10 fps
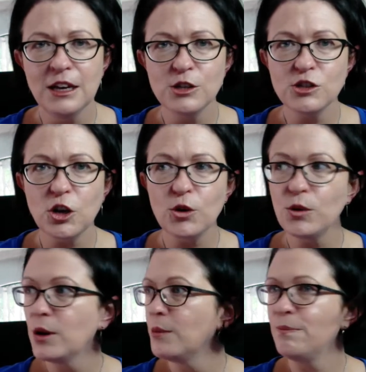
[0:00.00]
So
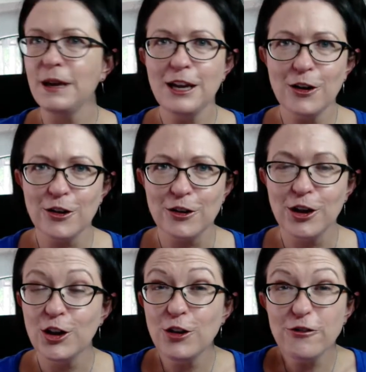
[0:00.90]
bingo,
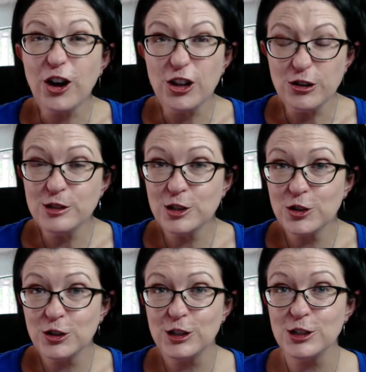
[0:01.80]
you've got your
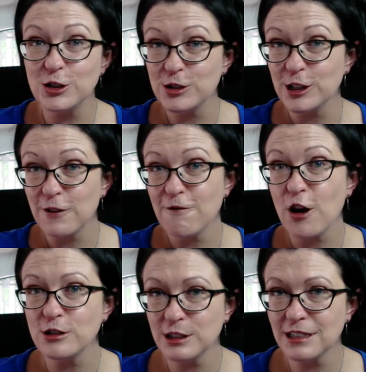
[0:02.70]
students using the
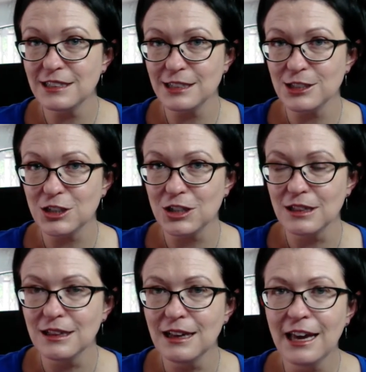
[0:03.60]
first conditional.